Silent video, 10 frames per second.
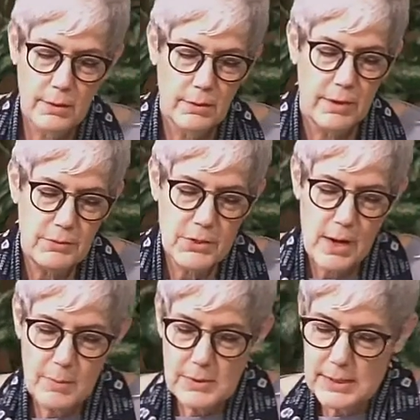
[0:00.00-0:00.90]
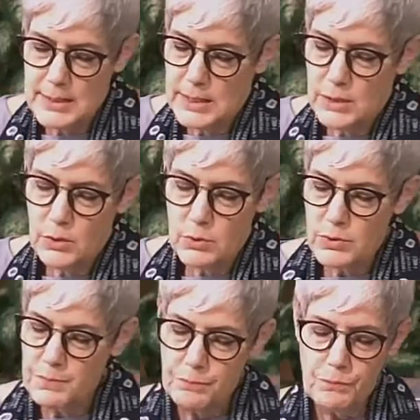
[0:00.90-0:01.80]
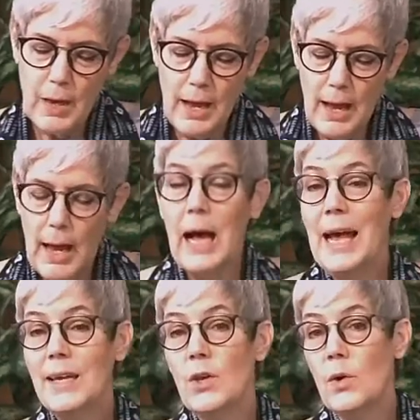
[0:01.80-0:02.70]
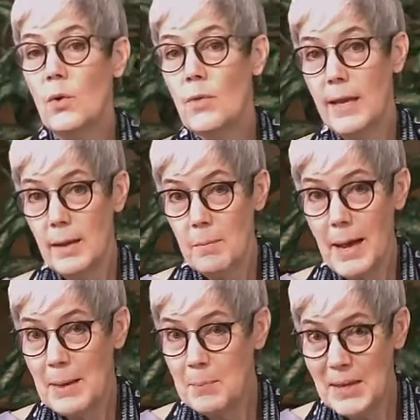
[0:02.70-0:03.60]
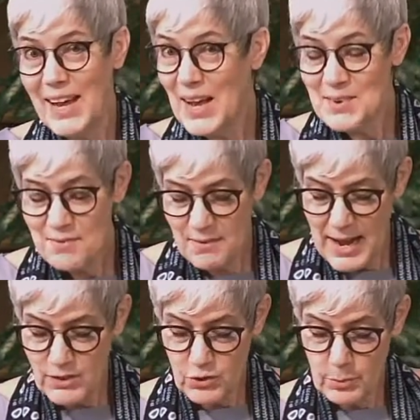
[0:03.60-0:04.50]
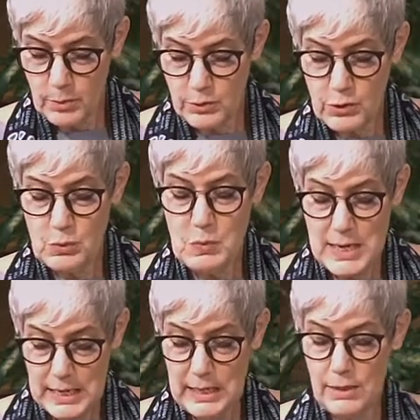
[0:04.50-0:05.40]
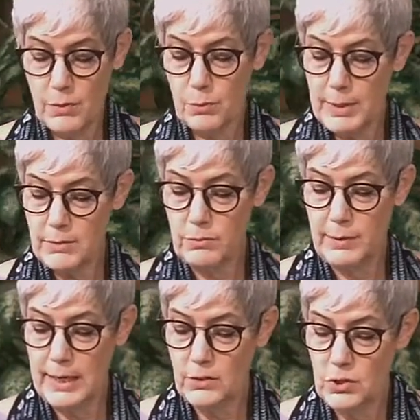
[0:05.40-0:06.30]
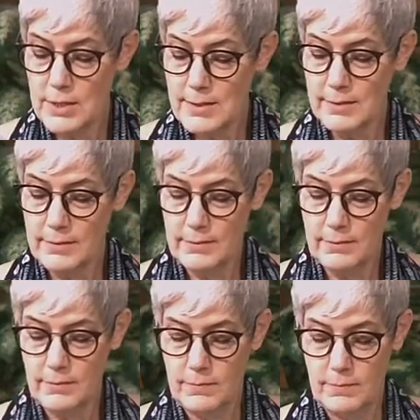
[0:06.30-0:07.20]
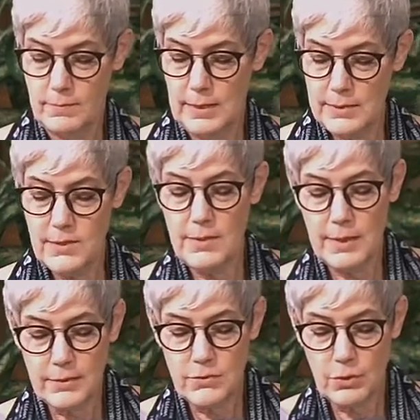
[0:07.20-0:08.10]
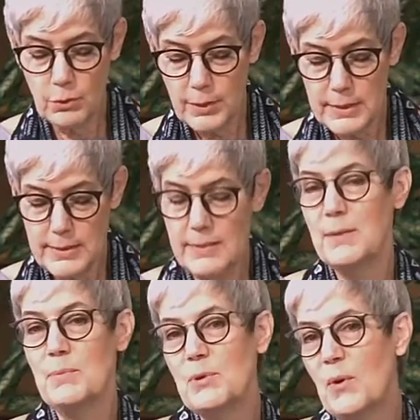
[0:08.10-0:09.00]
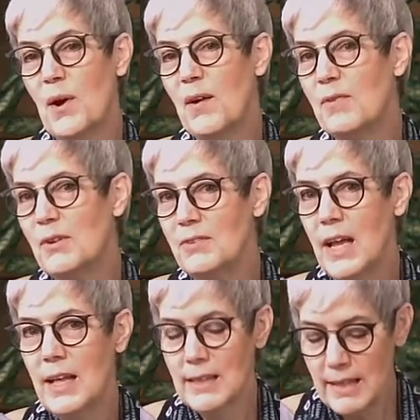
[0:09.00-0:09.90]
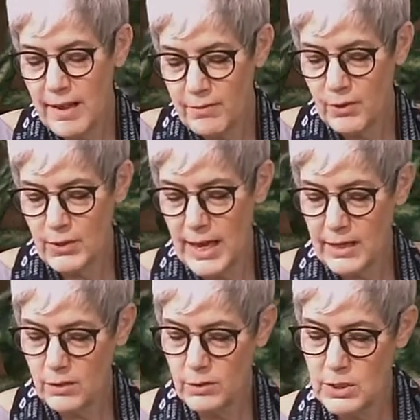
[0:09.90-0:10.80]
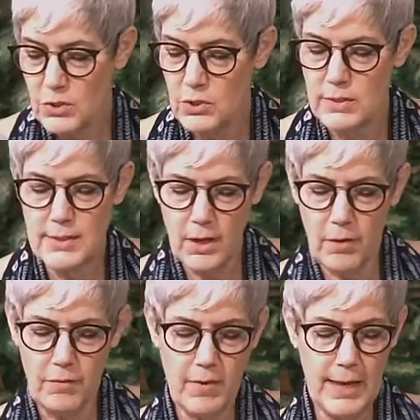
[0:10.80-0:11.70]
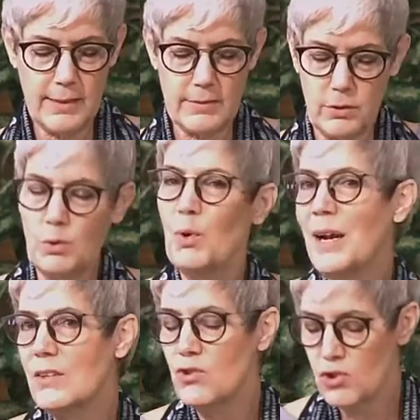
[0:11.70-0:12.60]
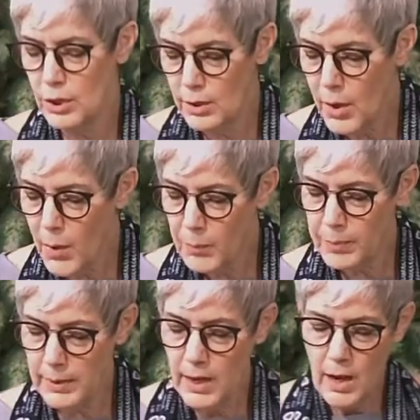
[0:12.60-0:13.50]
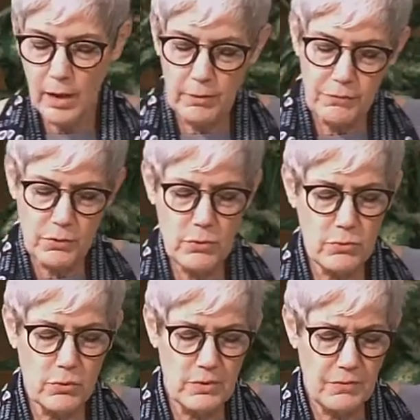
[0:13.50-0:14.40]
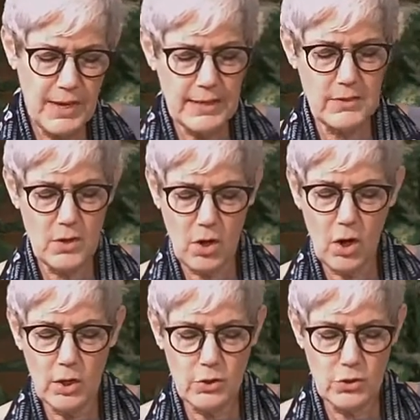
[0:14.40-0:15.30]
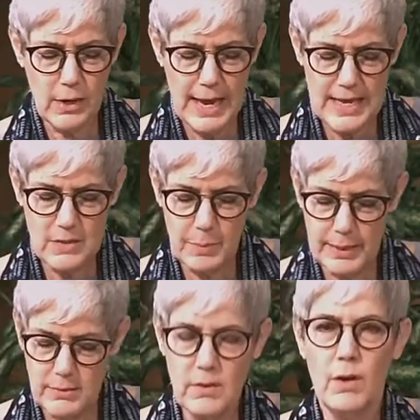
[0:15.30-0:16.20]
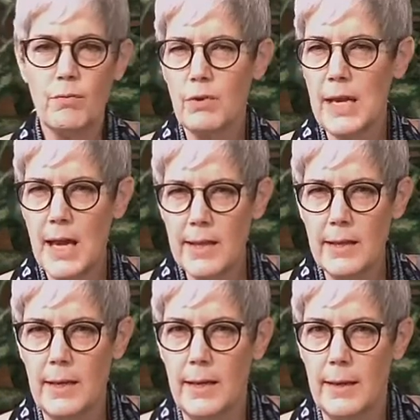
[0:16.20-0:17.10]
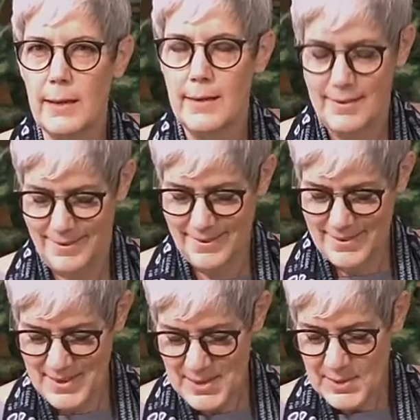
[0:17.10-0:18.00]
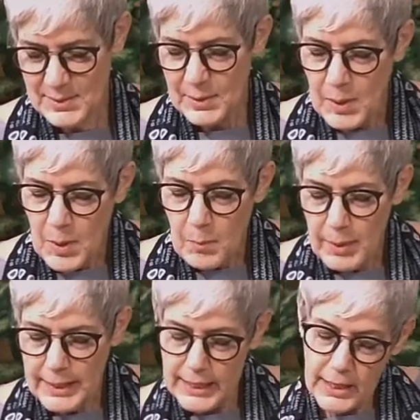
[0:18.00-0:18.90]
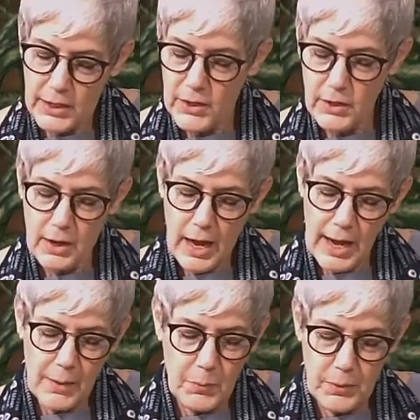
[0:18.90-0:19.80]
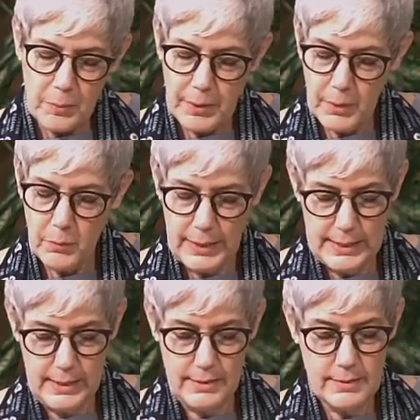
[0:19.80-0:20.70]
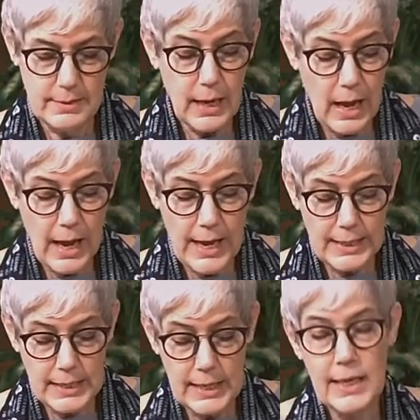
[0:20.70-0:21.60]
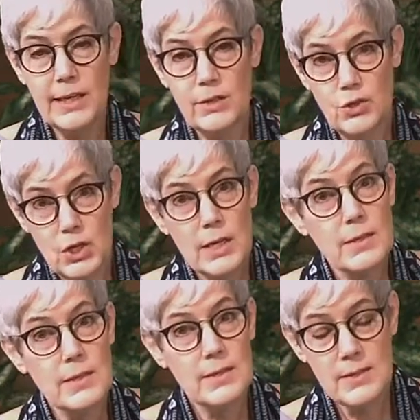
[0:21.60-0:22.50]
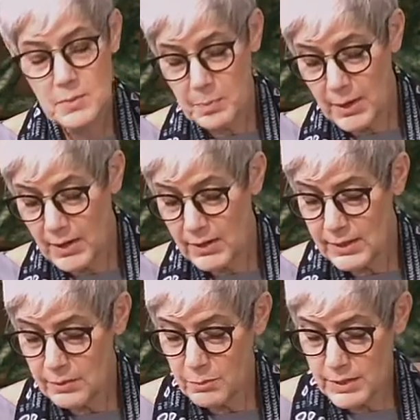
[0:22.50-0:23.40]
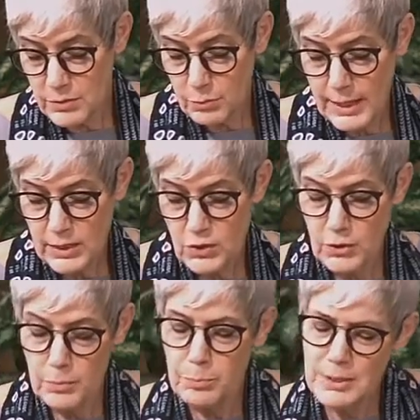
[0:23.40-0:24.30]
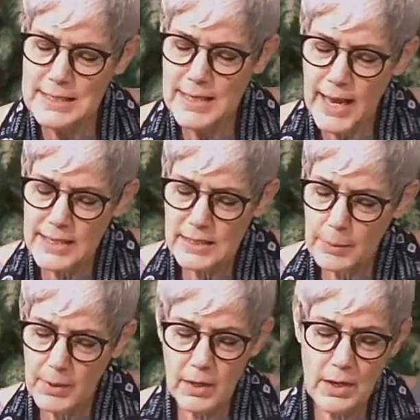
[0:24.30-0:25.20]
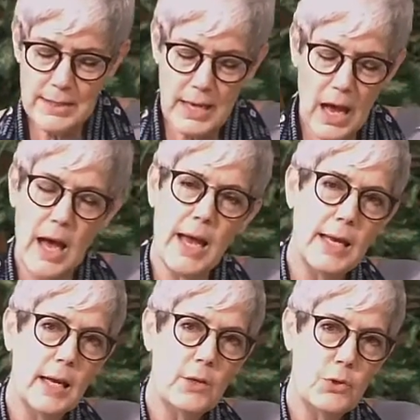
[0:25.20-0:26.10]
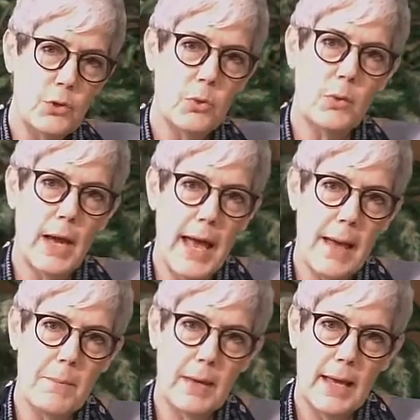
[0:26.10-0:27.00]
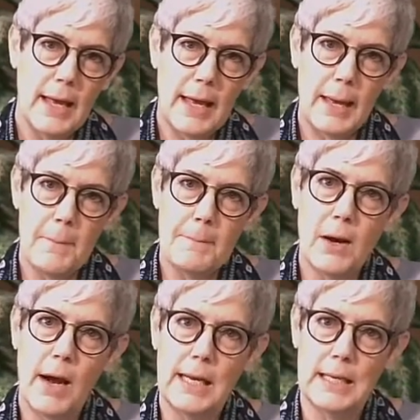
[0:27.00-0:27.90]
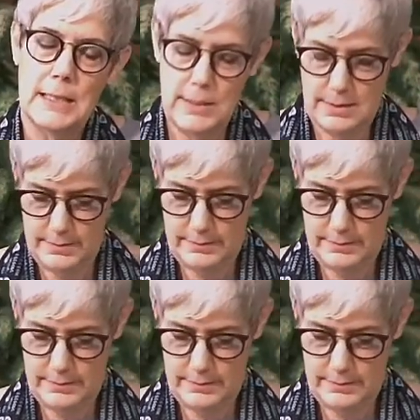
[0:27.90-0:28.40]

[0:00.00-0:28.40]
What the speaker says: Reverend Thomas continues, I know that it might be unfashionable to need the resurrection. Isn't this the criticism so often leveled at Christians, that our faith is a crutch and an opiate, a refusal to face the harsher aspects of reality? But here I will bear witness that I need Jesus' bodily resurrection precisely because I too am embodied.